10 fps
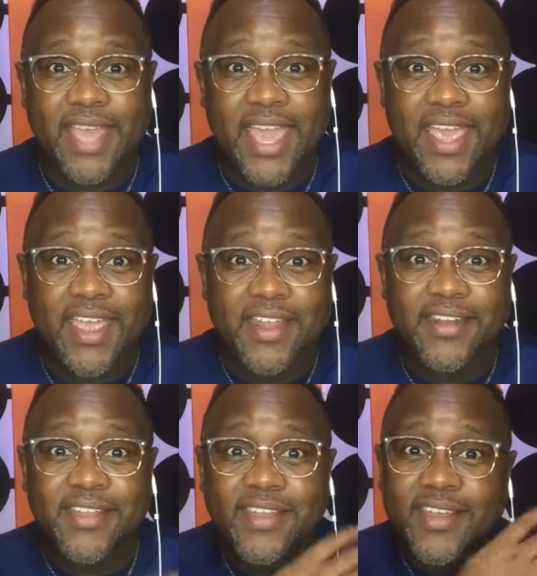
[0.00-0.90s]

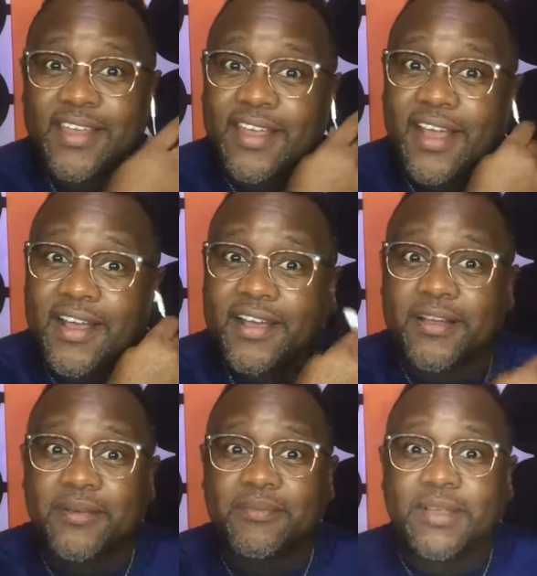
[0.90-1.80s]
And
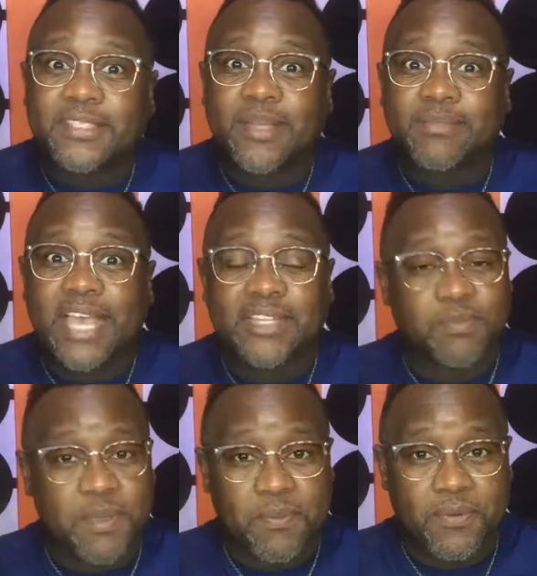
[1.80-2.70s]
because sometimes
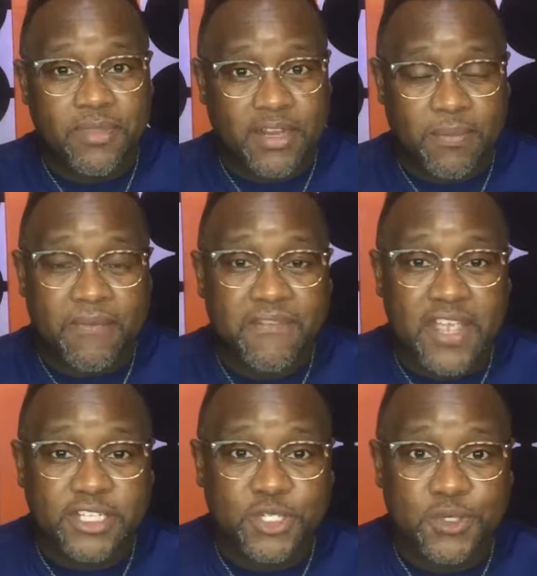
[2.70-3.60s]
people that are
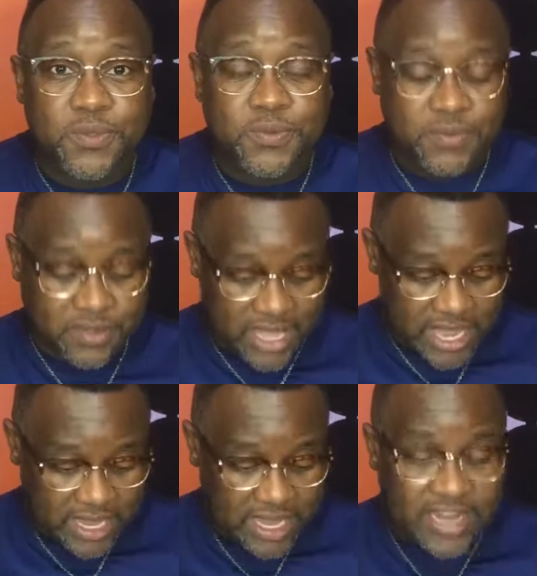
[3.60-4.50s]
professional
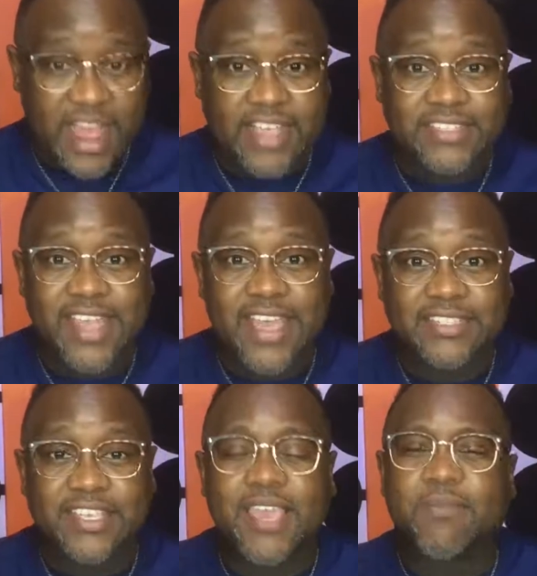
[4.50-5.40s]
can get nice
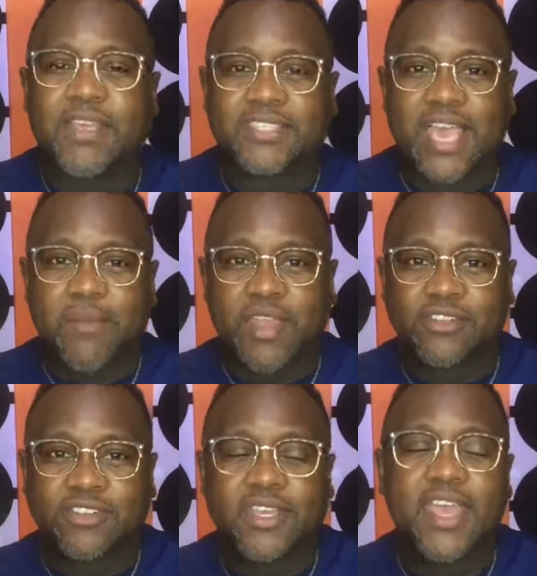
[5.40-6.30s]
nasty. Keep that same
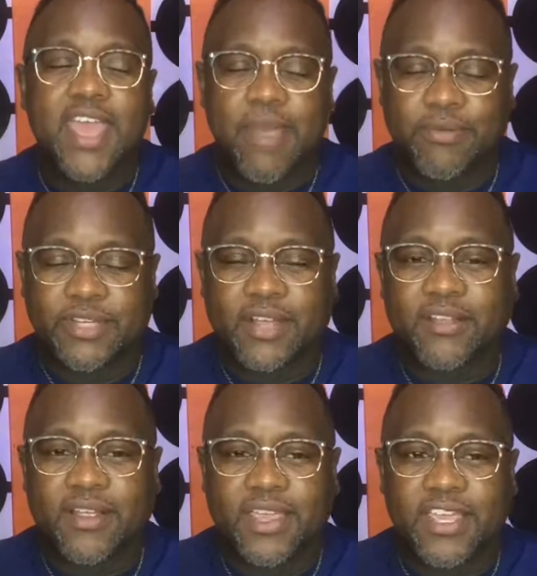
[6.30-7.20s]
energy and
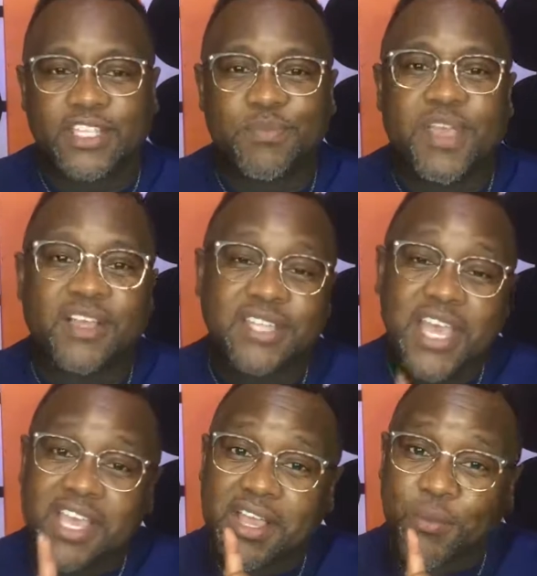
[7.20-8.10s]
protect our kids because
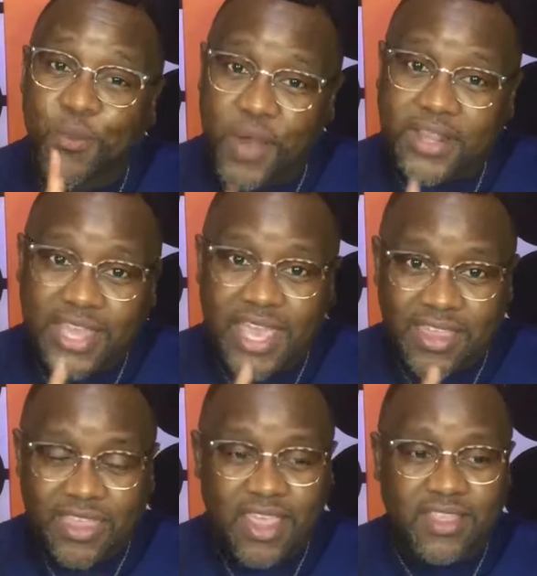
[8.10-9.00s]
one
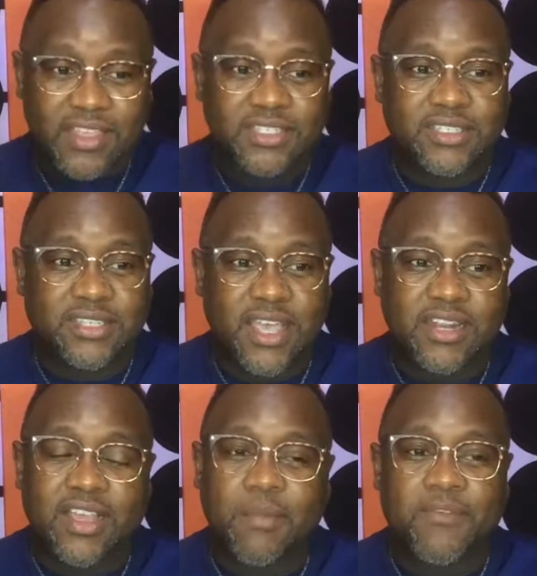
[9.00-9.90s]
key thing that she said,
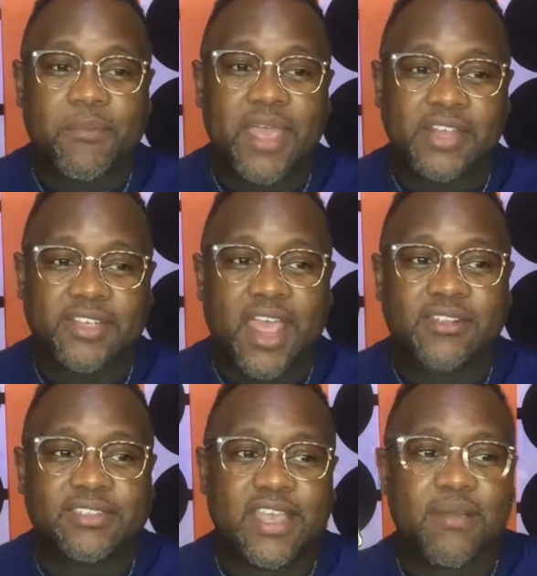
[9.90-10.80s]
and coming from an
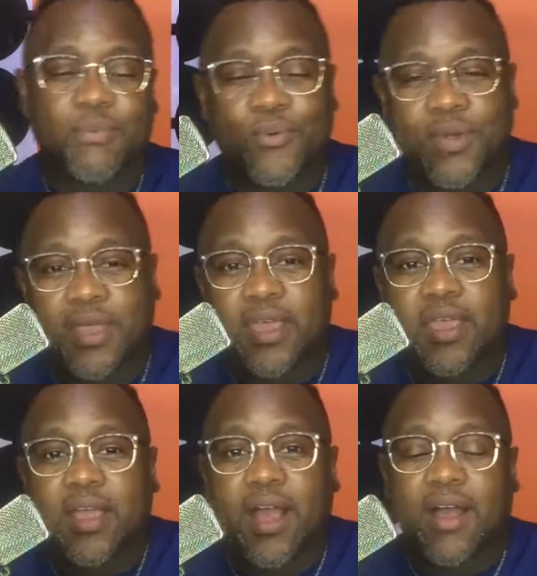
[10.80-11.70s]
educator standpoint,
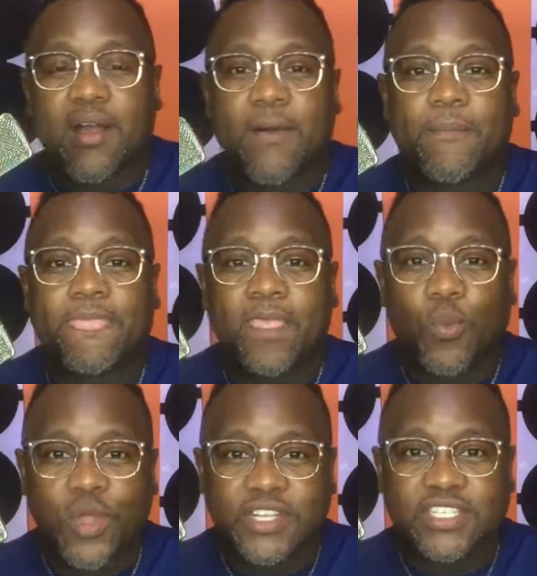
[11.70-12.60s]

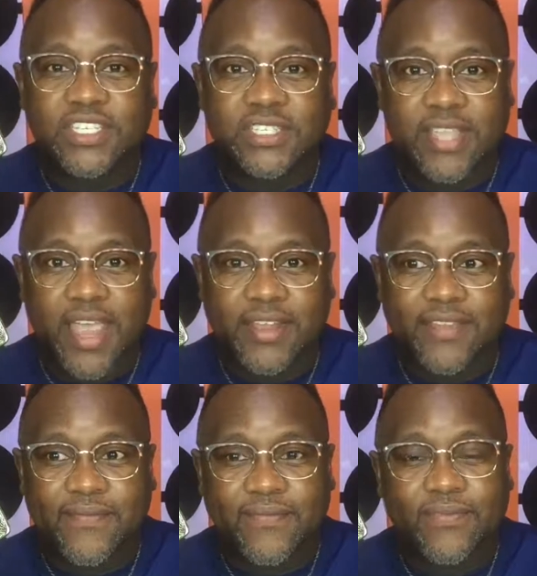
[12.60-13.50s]
when she
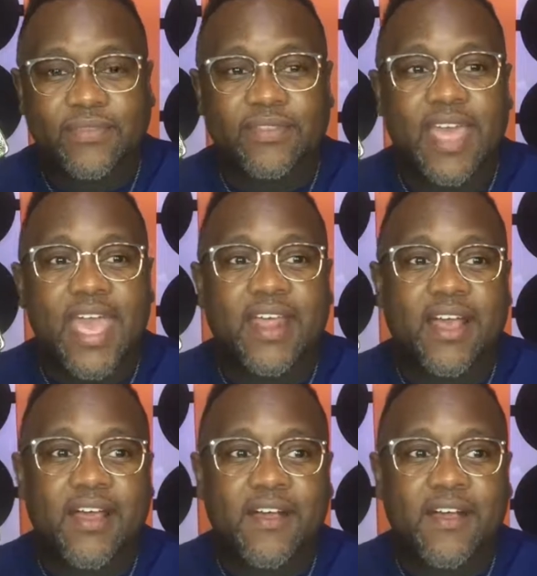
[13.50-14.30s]
stated that